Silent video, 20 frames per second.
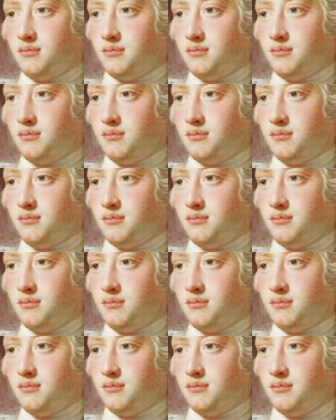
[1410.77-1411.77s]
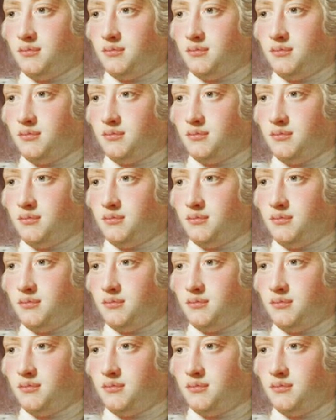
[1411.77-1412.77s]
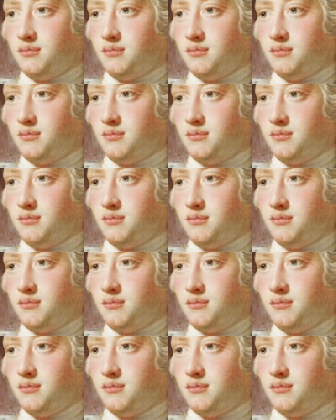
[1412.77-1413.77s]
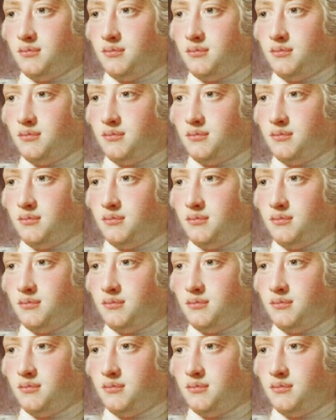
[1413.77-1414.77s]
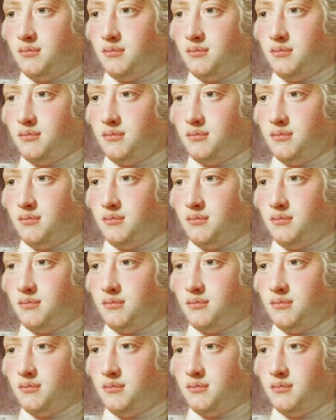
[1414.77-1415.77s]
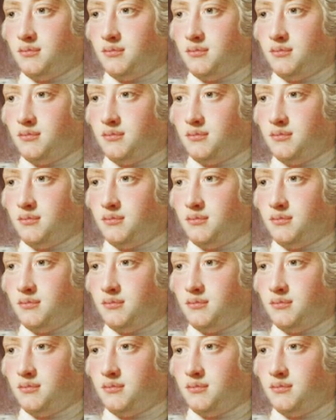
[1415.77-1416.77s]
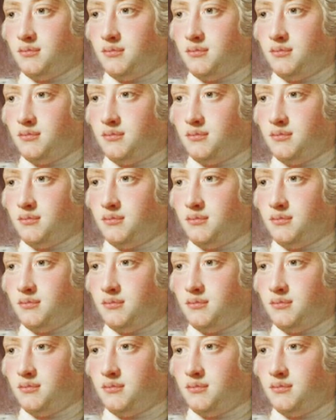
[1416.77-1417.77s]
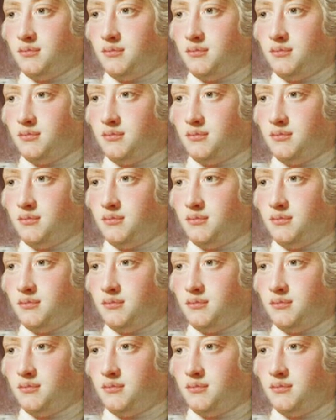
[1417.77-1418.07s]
(silent)